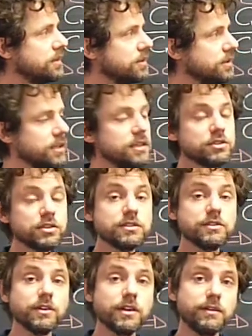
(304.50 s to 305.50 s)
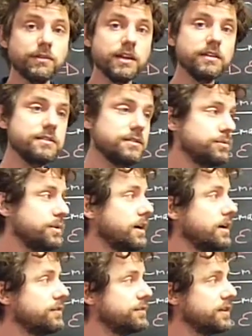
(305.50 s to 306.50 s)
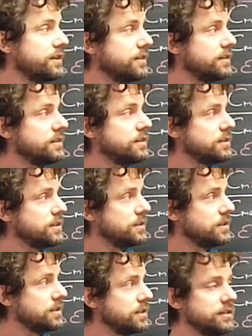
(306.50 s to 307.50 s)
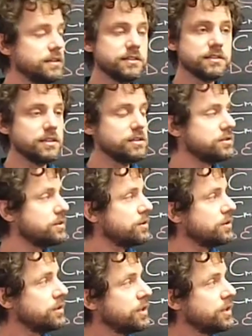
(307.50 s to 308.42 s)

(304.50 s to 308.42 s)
heat transfer rate we have in the heat exchanger